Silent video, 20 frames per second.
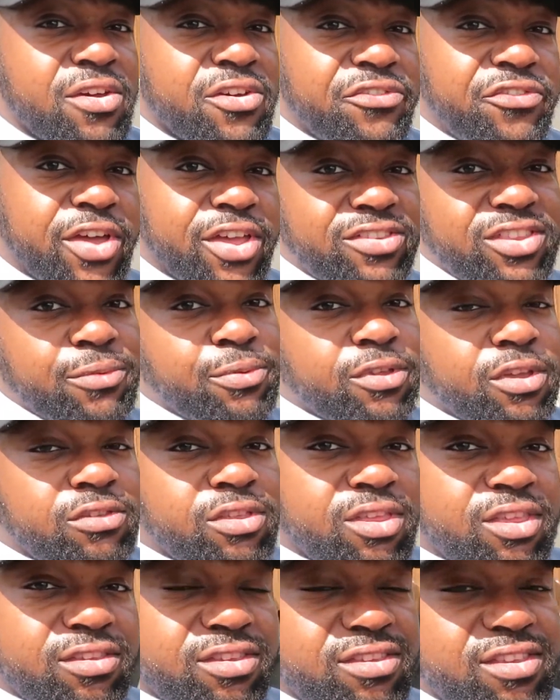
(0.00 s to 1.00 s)
First episode
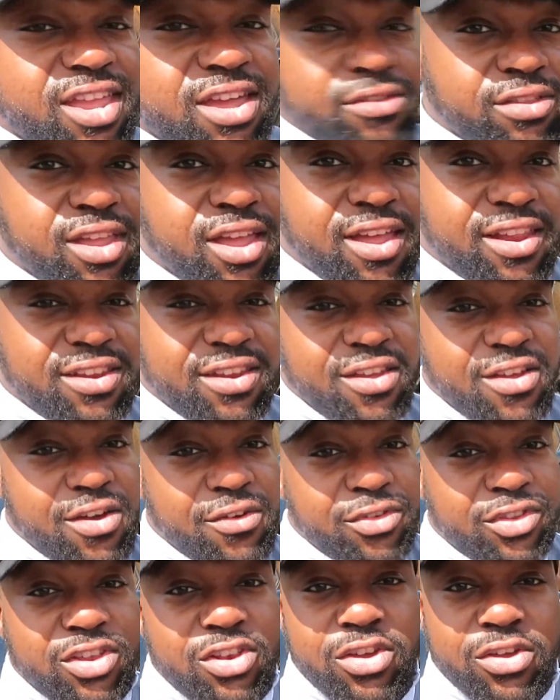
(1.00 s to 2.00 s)
of this is now done.
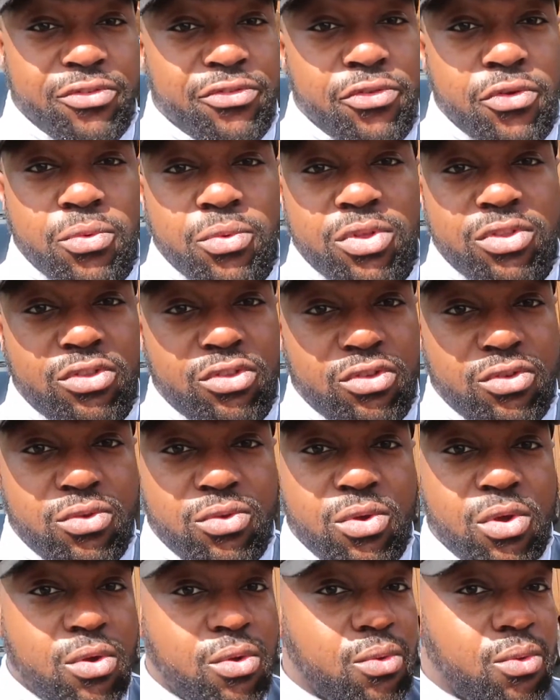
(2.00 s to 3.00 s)
Obviously looking forward
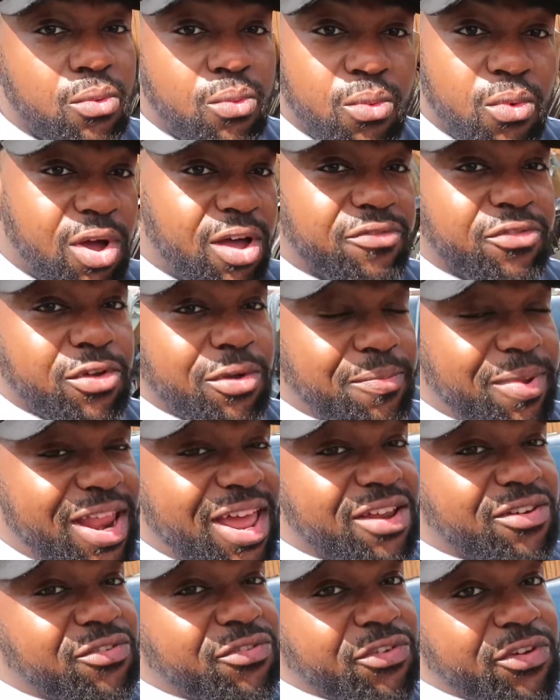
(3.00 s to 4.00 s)
to what I've got
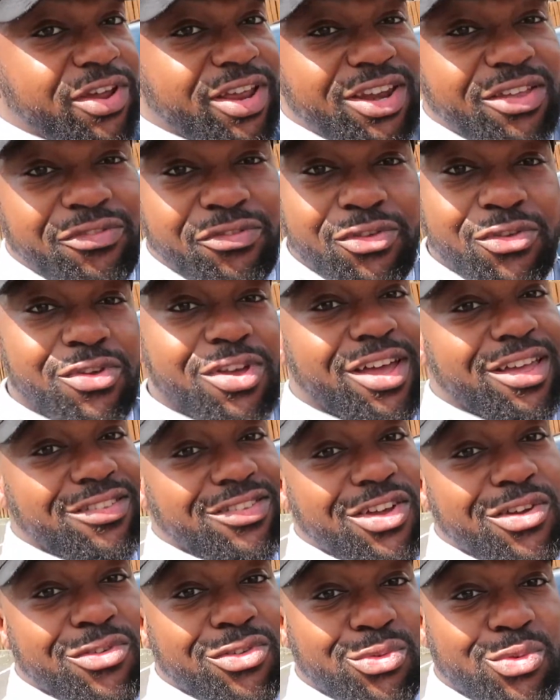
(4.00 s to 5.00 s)
planned for it, and if you
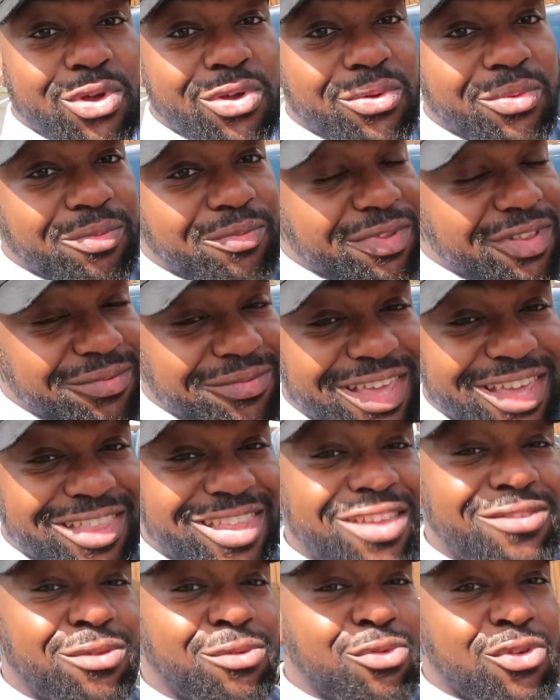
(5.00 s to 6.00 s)
guys are as well, hit
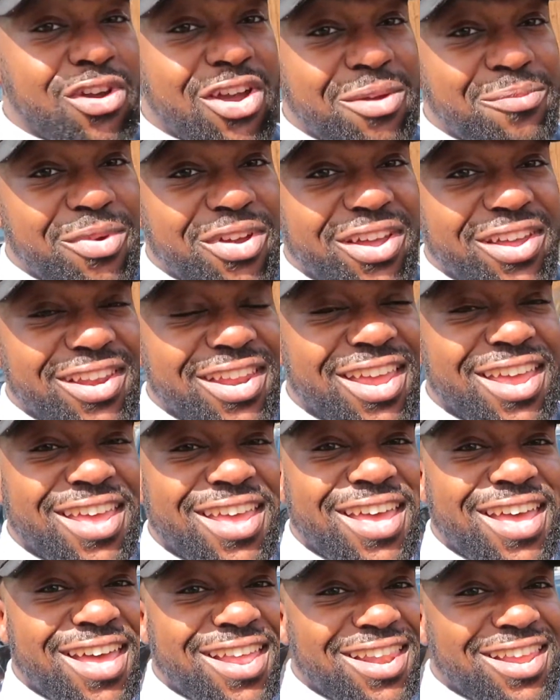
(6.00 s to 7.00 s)
that subscribe button
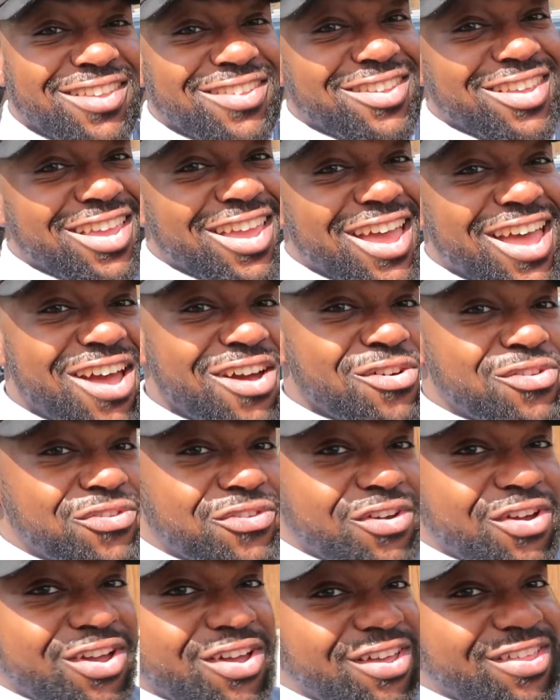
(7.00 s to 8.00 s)
and let's see how
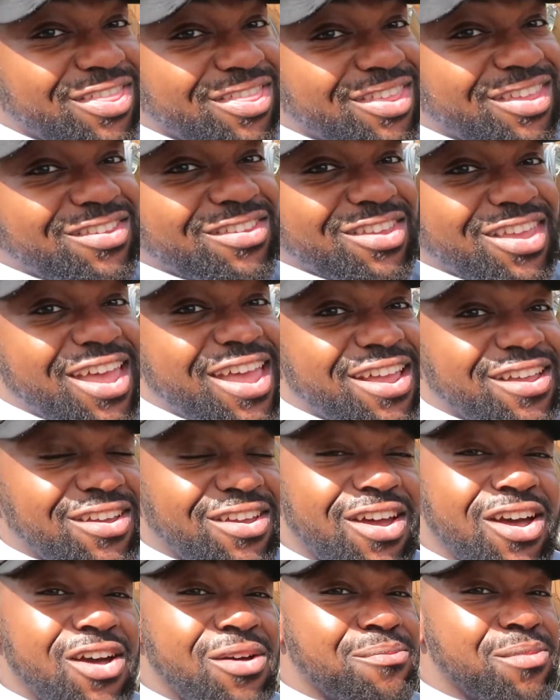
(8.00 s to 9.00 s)
far this can
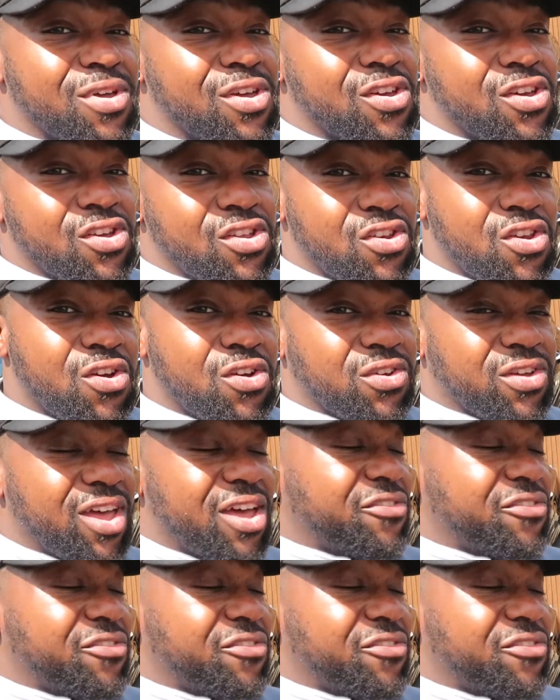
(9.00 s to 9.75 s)
come along.